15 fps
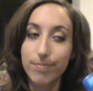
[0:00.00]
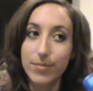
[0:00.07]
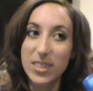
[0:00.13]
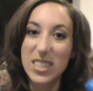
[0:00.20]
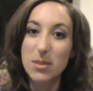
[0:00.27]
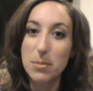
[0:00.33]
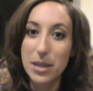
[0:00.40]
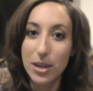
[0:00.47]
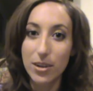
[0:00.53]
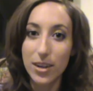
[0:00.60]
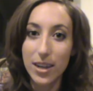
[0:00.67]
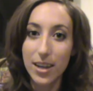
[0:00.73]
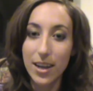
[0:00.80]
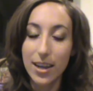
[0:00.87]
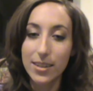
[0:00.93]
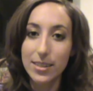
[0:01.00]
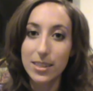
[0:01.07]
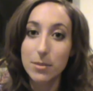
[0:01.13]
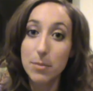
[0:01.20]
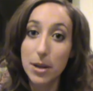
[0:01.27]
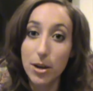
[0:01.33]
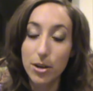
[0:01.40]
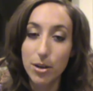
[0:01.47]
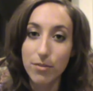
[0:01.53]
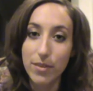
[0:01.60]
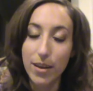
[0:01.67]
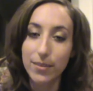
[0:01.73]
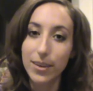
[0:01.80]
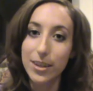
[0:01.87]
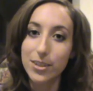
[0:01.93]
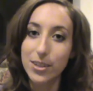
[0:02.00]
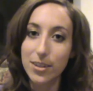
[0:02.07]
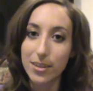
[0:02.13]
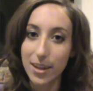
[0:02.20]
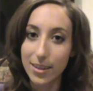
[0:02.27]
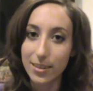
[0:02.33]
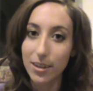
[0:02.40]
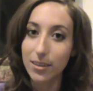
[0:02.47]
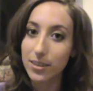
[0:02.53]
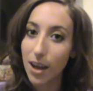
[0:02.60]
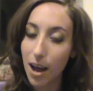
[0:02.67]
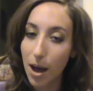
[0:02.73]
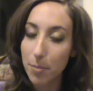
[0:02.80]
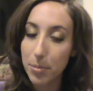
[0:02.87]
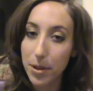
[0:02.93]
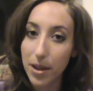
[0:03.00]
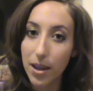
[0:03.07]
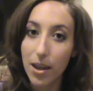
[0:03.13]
smeary and smear your foundation that's on top,